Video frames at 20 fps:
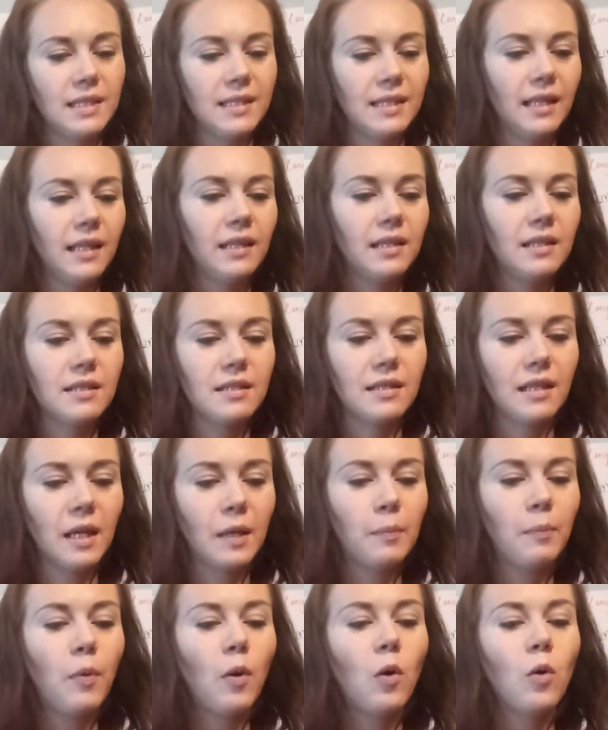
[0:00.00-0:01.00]
say it's like
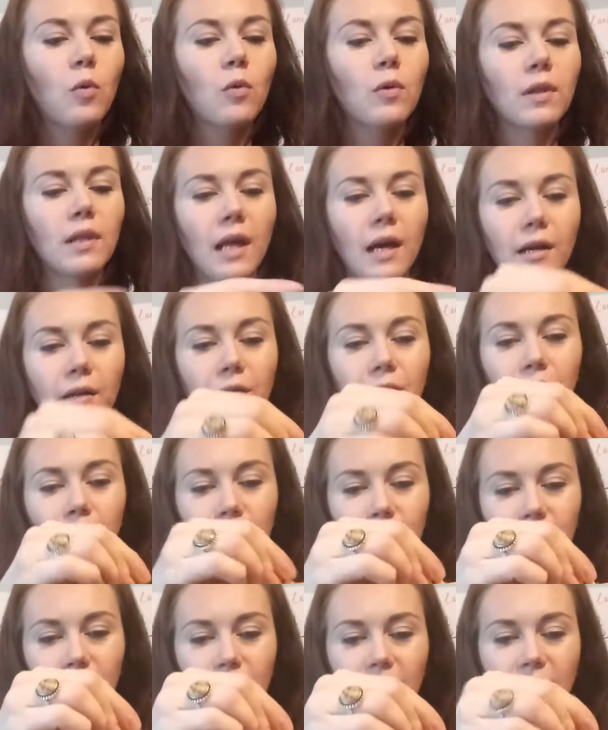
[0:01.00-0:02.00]
poke life.
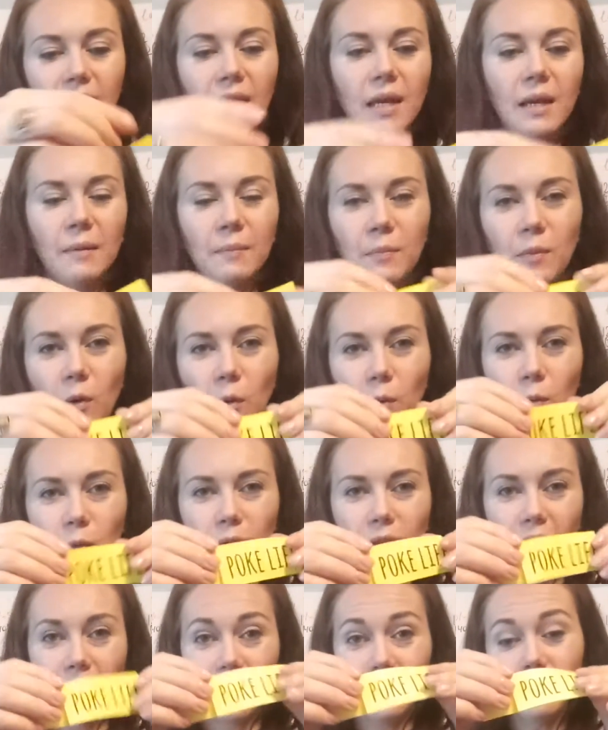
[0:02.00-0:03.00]
Poke
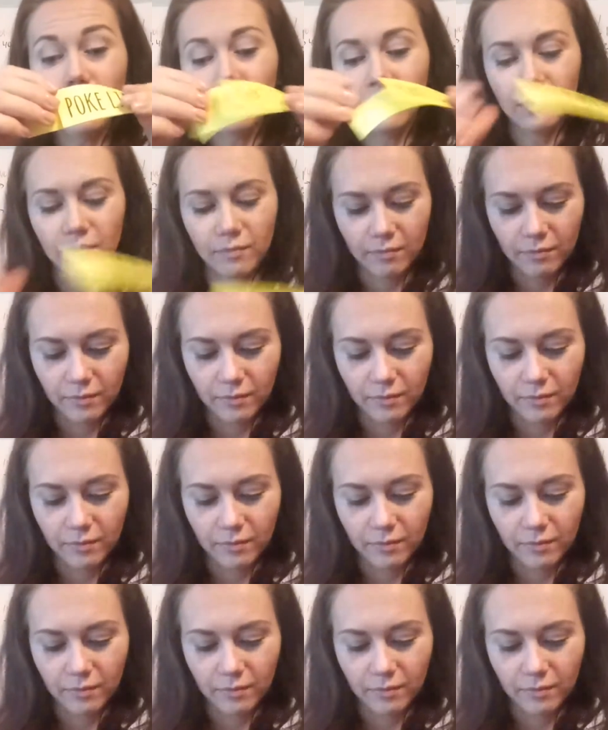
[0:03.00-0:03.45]
life,